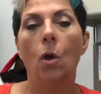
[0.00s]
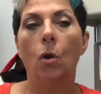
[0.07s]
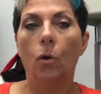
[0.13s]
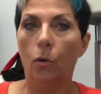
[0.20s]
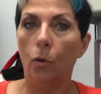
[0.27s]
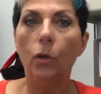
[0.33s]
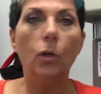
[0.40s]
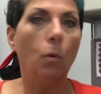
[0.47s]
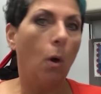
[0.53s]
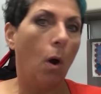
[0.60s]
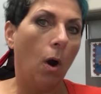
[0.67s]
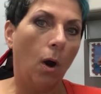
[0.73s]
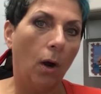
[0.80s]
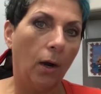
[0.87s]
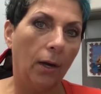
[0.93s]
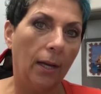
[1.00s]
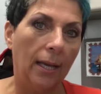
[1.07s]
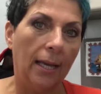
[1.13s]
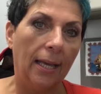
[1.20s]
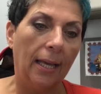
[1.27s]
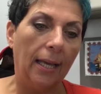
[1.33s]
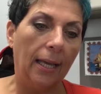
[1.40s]
who you are
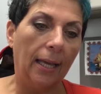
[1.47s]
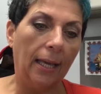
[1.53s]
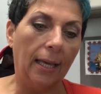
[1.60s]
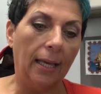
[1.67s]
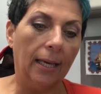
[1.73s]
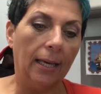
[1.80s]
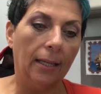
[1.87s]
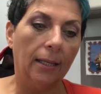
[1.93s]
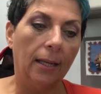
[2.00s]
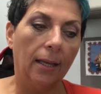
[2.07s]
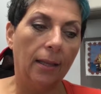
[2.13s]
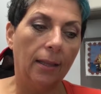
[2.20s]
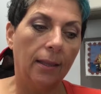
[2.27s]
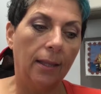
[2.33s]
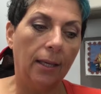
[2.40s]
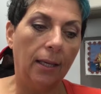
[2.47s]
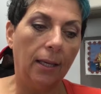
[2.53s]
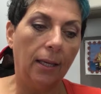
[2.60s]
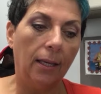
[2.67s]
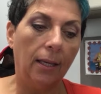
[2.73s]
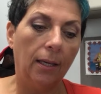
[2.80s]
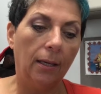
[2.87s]
in
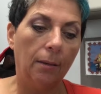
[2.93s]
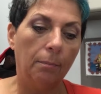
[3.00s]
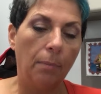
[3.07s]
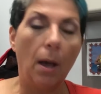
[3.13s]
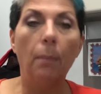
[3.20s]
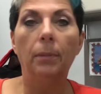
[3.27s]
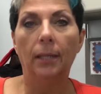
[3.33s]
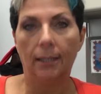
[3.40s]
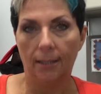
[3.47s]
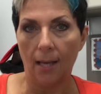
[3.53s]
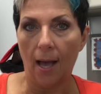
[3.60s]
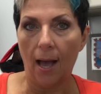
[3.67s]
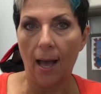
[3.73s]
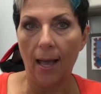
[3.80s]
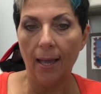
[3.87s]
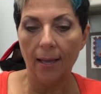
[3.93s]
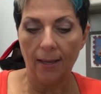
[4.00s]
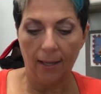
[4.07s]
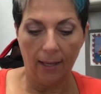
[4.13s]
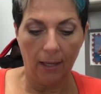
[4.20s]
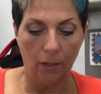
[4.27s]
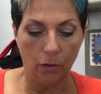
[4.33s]
the public's eye,
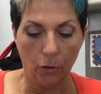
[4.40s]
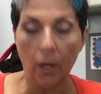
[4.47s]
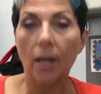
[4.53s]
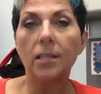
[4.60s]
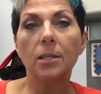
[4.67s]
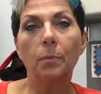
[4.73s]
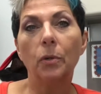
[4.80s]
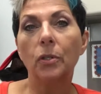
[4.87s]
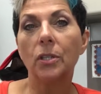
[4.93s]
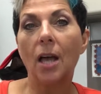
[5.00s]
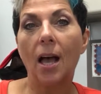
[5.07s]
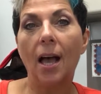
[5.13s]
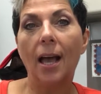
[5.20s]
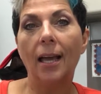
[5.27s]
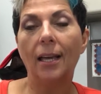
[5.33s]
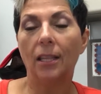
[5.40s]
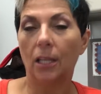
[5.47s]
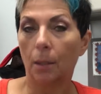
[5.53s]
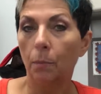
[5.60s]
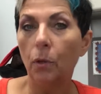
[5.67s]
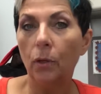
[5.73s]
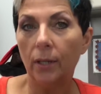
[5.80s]
in your customer's eye, in the
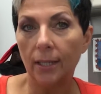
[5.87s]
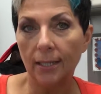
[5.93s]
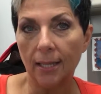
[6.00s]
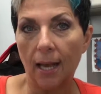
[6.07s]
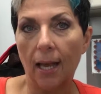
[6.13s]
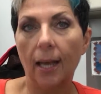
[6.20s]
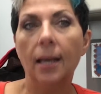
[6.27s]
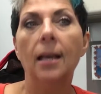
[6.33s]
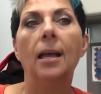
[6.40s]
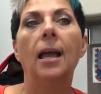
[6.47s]
community's eye,